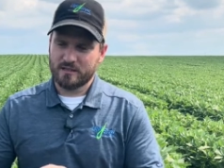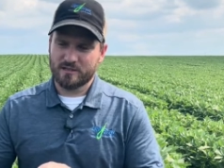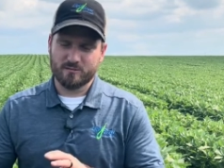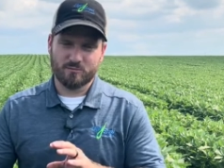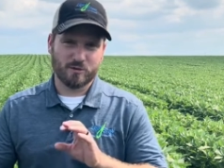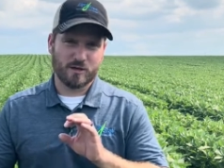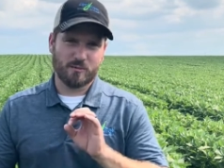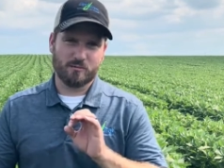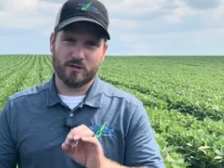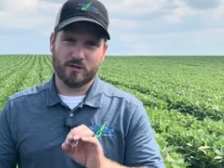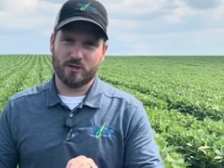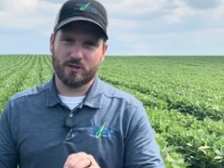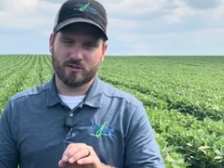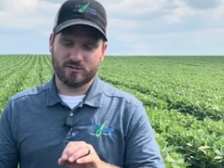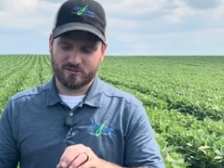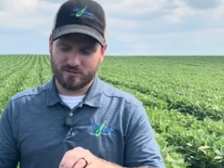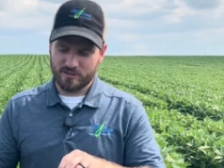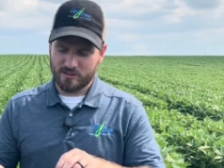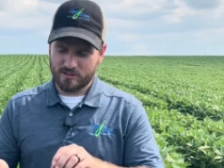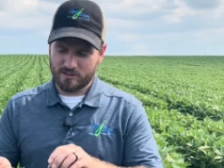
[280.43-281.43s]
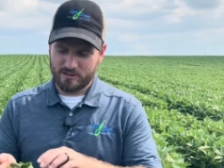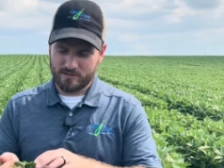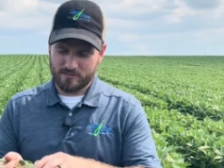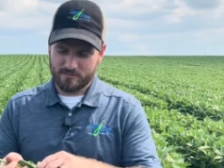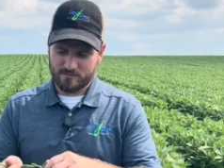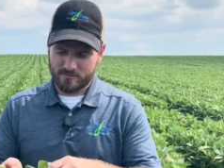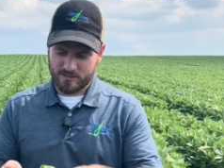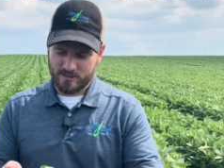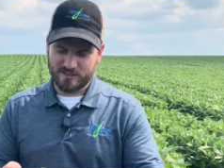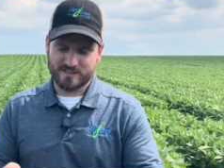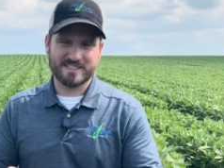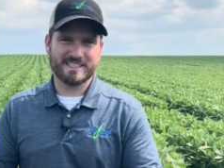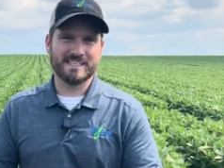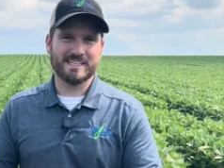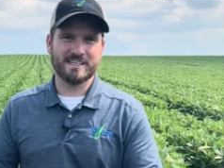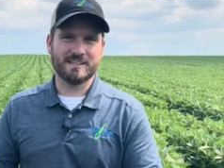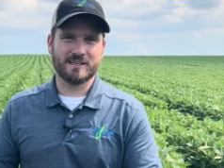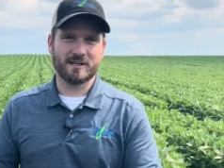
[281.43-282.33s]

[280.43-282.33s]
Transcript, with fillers: You've probably all seen a, a seed